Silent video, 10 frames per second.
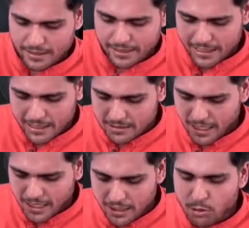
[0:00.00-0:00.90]

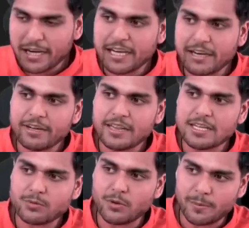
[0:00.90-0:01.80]
See, you can give it in this
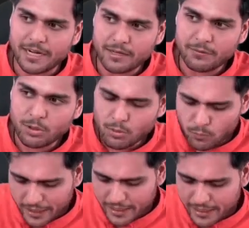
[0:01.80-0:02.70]
format. If you do
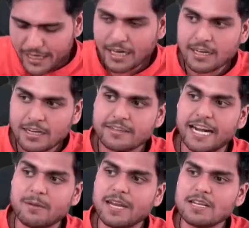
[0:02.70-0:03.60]
1D, that
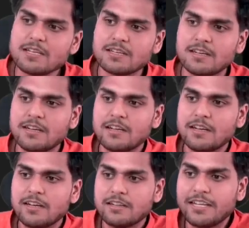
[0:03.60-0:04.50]
means
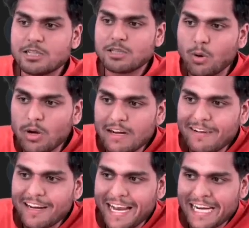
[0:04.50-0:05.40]
this token will
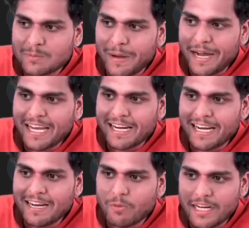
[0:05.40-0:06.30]
expire in
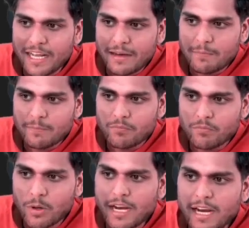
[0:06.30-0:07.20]
1 day.
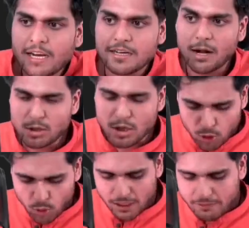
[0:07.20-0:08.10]
Okay, now the
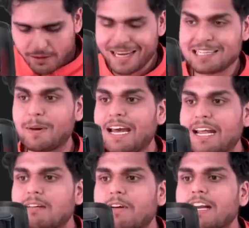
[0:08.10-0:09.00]
token will expire in
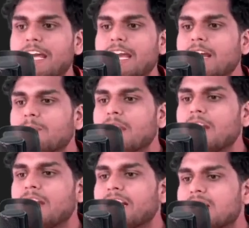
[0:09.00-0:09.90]
1 day.
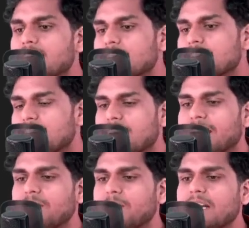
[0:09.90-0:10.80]
Let us just
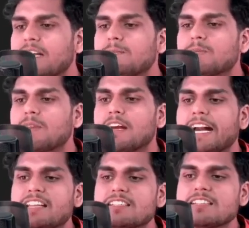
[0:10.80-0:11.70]
give it, right?
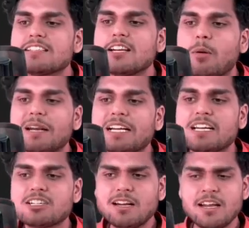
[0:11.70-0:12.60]
This is the
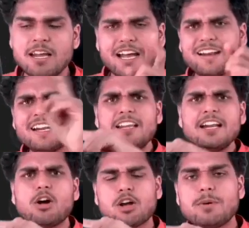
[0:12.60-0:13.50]
nomenclature. Read the
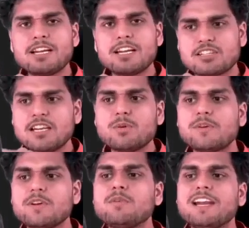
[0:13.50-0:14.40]
documentation. You
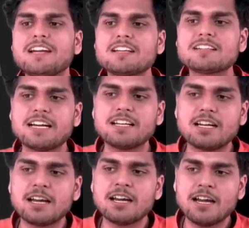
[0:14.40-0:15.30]
will understand that
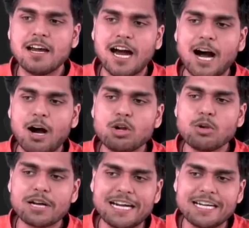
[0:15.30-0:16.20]
how do you
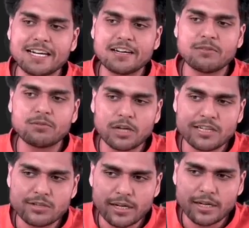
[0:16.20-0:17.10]
write it and what else
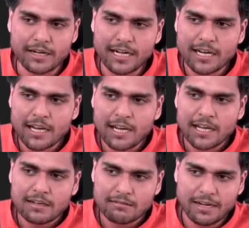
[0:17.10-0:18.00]
you can write,
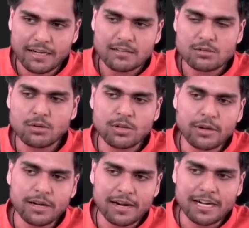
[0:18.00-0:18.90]
right? So you can
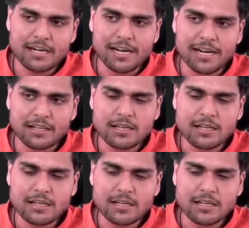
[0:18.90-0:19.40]
write it like this.